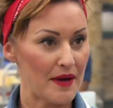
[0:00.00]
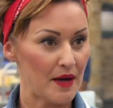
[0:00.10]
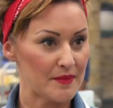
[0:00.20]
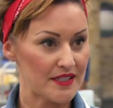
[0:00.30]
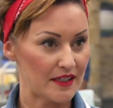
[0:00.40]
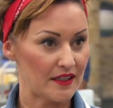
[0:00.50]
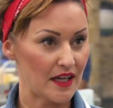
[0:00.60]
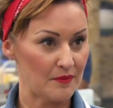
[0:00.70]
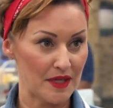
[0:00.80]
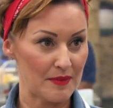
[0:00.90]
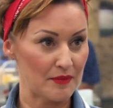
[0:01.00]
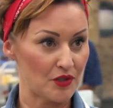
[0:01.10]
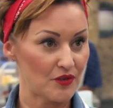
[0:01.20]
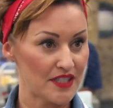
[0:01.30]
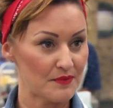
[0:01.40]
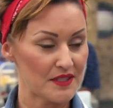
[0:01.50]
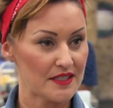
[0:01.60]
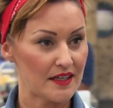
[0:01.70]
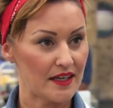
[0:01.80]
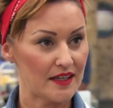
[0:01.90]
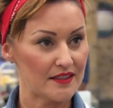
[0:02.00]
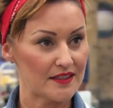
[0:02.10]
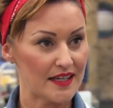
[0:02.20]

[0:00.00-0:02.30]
parmesan and white pepper crisps, and